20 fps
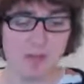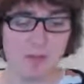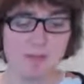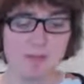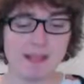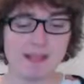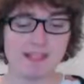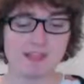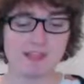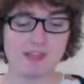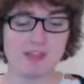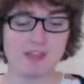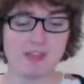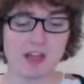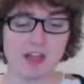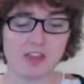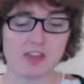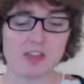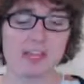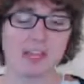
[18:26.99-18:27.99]
meaning that
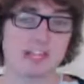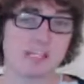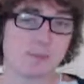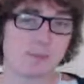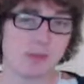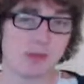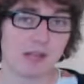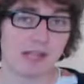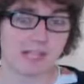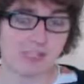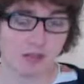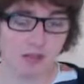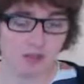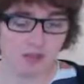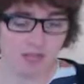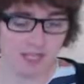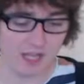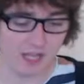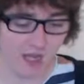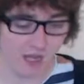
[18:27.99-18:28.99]
nothing is played on
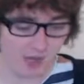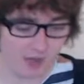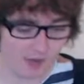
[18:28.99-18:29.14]
the